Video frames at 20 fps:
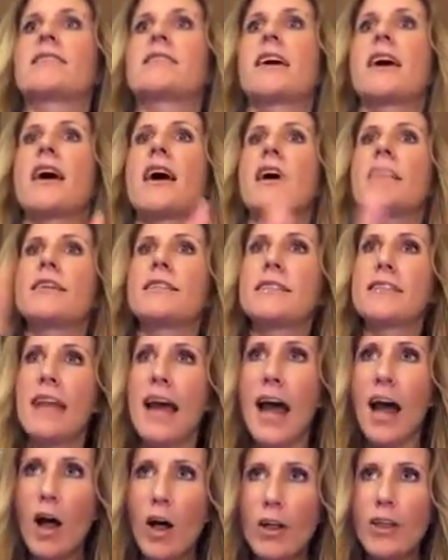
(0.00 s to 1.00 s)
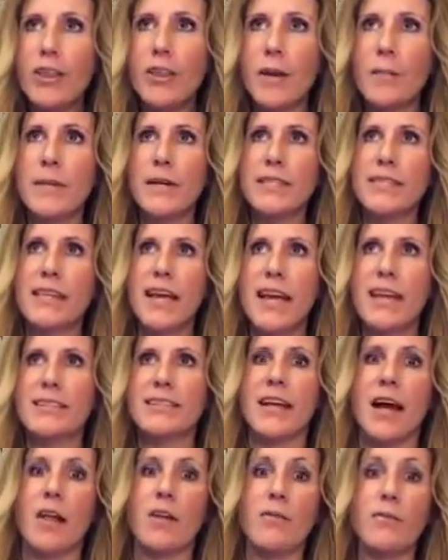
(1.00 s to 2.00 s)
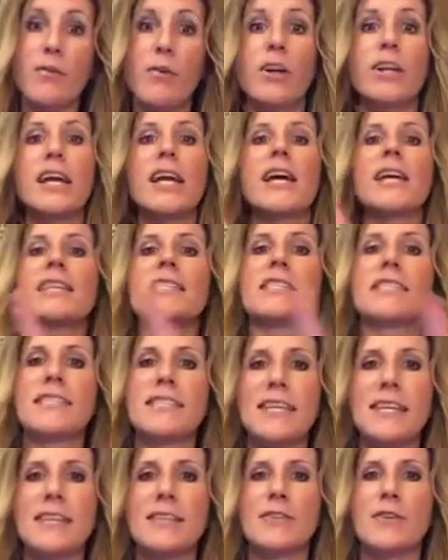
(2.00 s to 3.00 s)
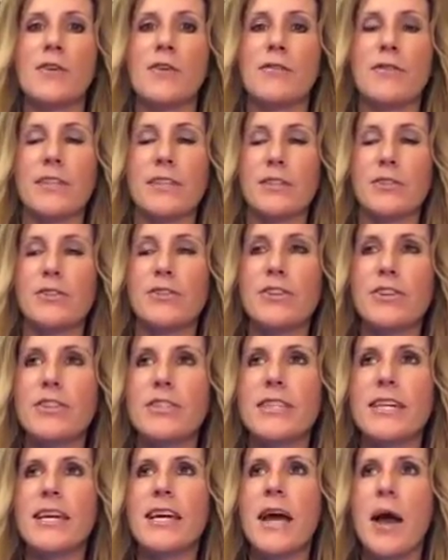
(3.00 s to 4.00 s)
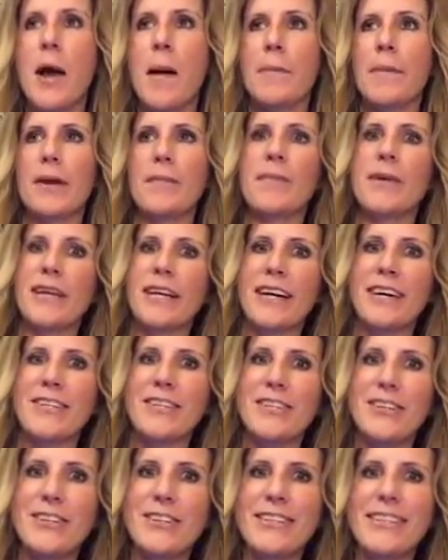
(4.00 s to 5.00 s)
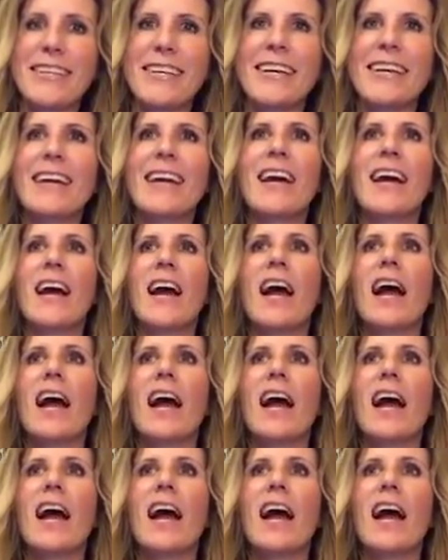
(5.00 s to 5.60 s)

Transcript: That health, I'm going to say, is California, and disease, no offense, New Jersey. I'm going to pick on Jersey.